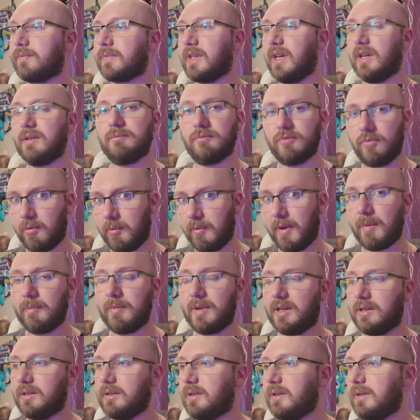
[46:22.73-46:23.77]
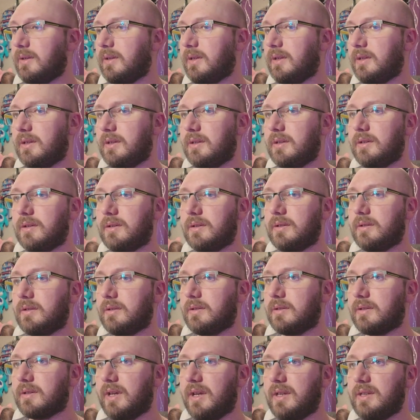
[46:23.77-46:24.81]
And remember,
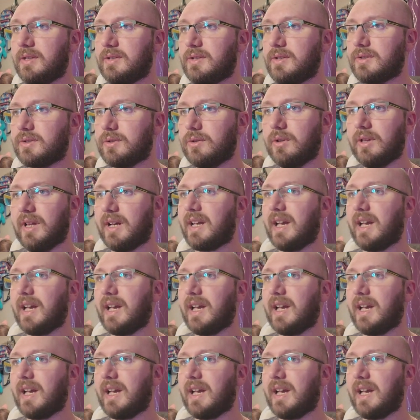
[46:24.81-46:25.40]
okay, this is cool.